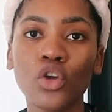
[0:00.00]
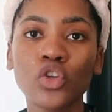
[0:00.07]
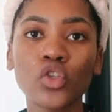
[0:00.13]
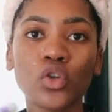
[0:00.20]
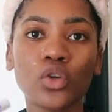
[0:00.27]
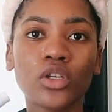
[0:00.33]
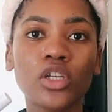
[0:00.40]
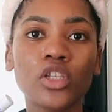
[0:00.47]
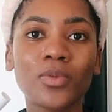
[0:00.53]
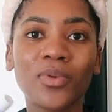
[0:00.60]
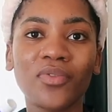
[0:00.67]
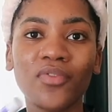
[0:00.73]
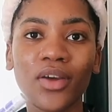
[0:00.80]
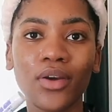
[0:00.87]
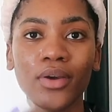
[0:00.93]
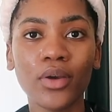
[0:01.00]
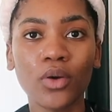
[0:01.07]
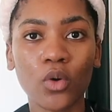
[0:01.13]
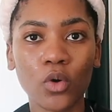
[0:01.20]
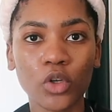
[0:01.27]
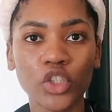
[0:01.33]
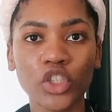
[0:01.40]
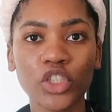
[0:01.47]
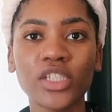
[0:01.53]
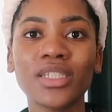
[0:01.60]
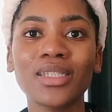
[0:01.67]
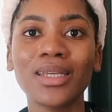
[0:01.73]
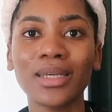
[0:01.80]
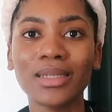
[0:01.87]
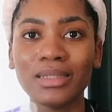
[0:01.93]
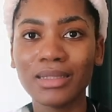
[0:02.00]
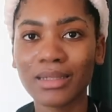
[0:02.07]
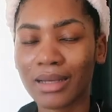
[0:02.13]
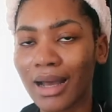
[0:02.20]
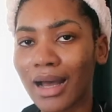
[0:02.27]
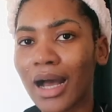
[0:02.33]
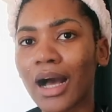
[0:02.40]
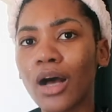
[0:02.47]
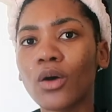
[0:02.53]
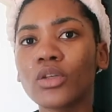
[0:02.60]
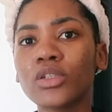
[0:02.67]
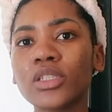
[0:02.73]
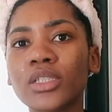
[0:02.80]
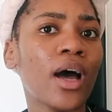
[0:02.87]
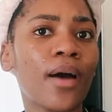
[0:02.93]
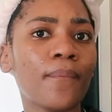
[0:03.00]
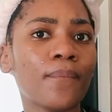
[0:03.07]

So you need to be very cautious, test it out,